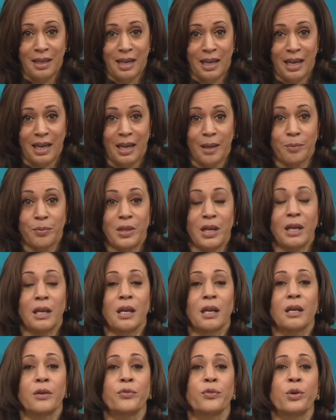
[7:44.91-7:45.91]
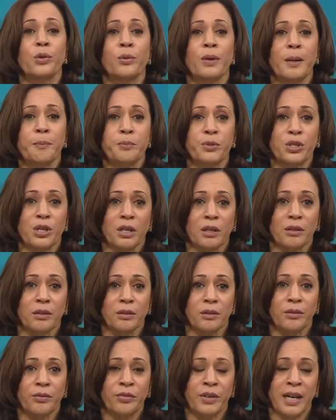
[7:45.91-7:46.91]
And I'm thinking of corruption,
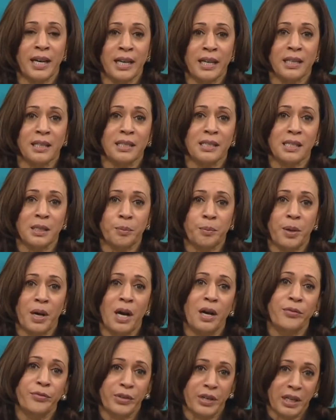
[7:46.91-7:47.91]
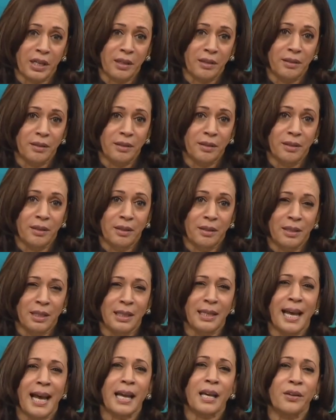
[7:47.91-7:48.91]
violence, and poverty, the
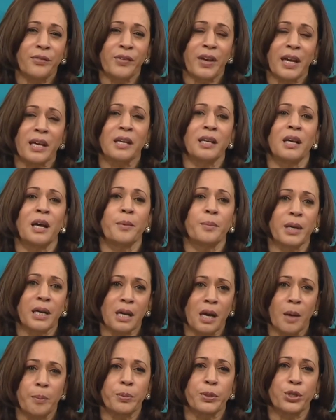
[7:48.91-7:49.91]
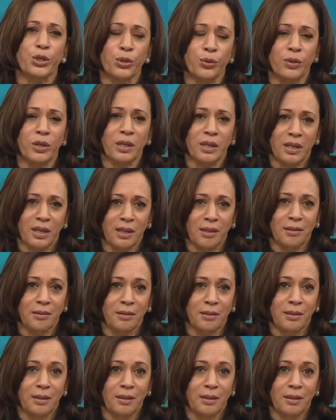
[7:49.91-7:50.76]
lack of economic opportunity,